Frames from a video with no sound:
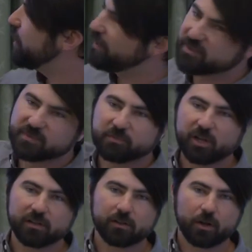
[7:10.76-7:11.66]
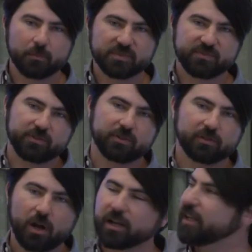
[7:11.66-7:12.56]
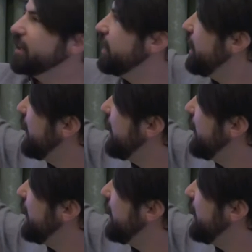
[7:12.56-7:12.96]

you have some Splunk alarms for your logging